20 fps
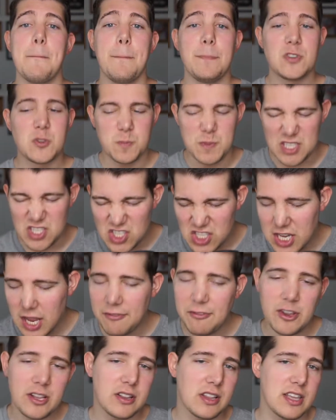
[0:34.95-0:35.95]

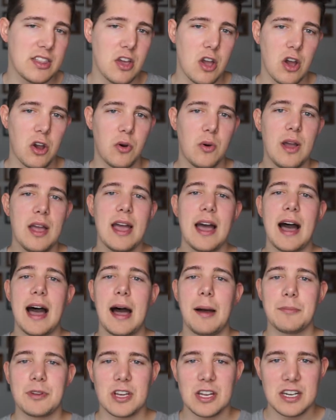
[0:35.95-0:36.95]
Specifically though,
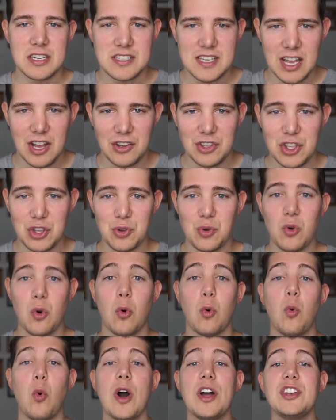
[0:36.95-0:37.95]
I'm going to tell you,
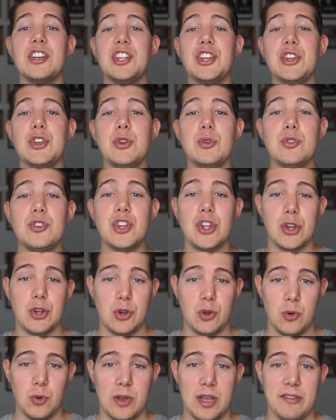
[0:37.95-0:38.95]
what do you
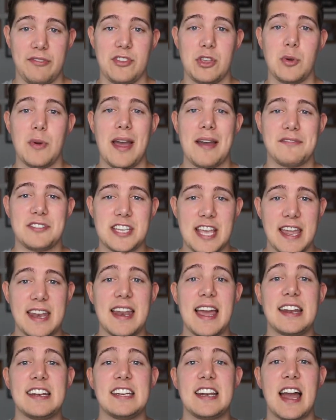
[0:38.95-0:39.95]
do if you have
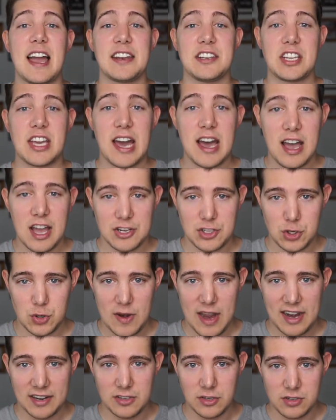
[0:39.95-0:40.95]
1099
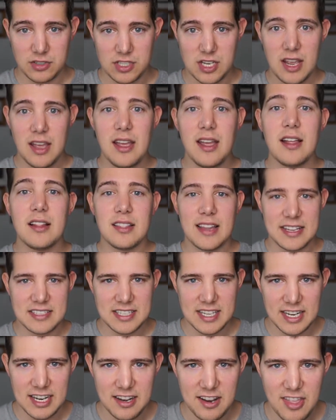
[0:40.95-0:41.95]
contractors? Let's
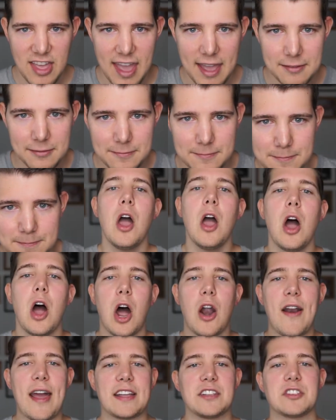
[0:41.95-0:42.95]
get into that.
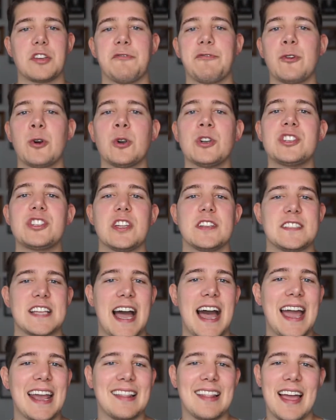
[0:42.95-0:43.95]
All right, so first, to
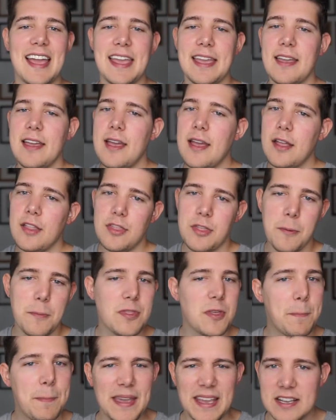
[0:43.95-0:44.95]
highlight the
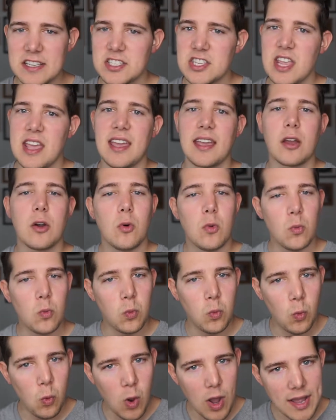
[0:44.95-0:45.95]
biggest thing,
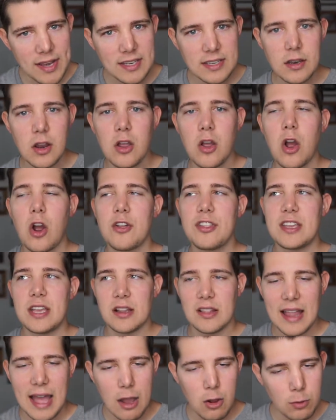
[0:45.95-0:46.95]
what are the
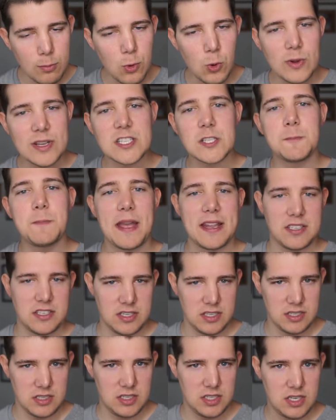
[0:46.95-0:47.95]
allowable
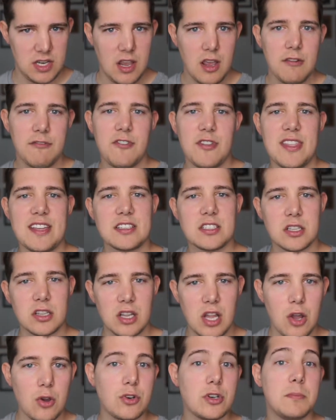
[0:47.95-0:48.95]
expenses for this
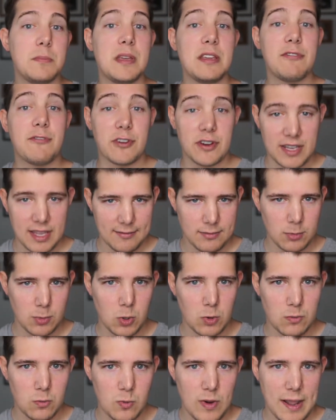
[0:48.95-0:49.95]
loan to be
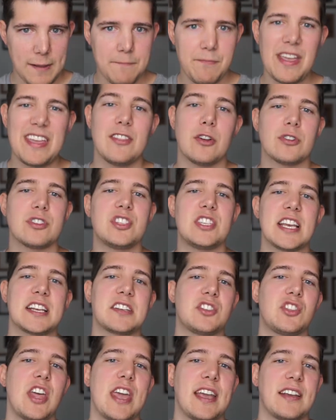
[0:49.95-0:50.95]
forgivable, right? And there's
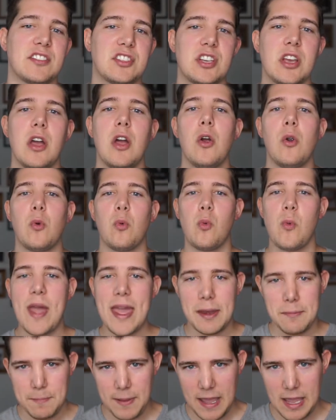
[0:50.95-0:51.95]
6 things:
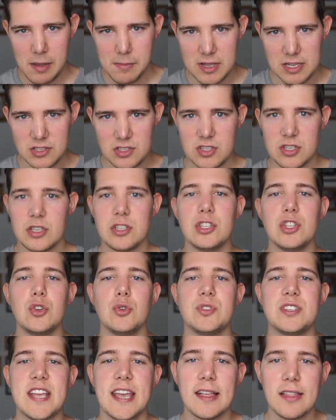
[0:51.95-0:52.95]
rent payments,
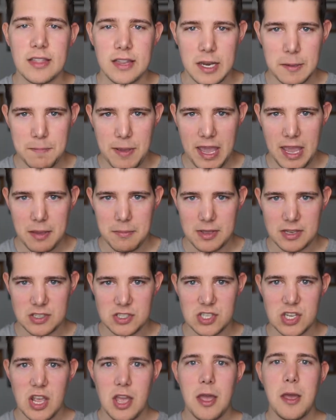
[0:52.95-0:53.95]
utility
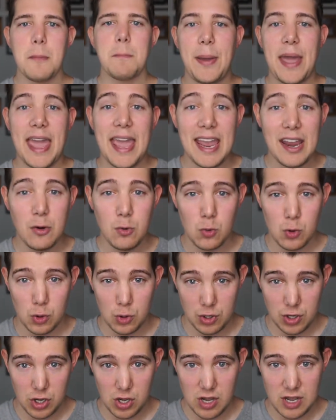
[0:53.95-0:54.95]
payments, payroll
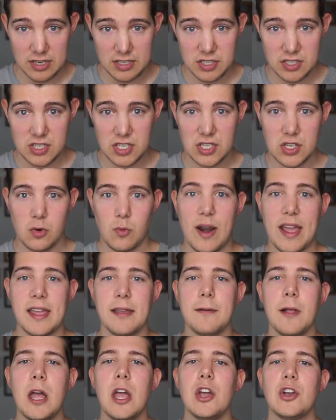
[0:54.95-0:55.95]
costs,
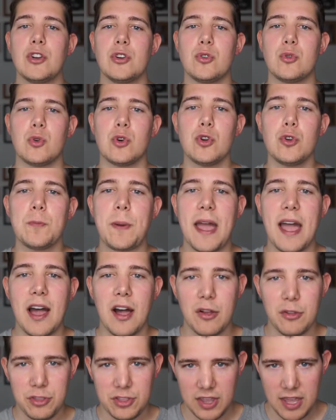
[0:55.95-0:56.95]
right? Group
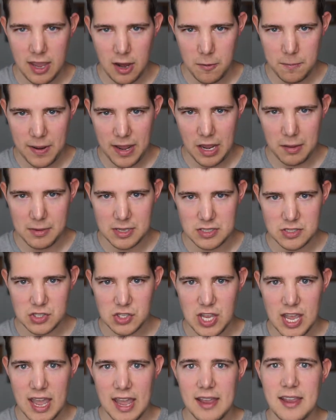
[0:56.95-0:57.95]
health care payments,
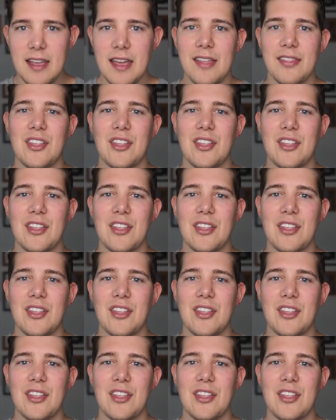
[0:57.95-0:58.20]
okay?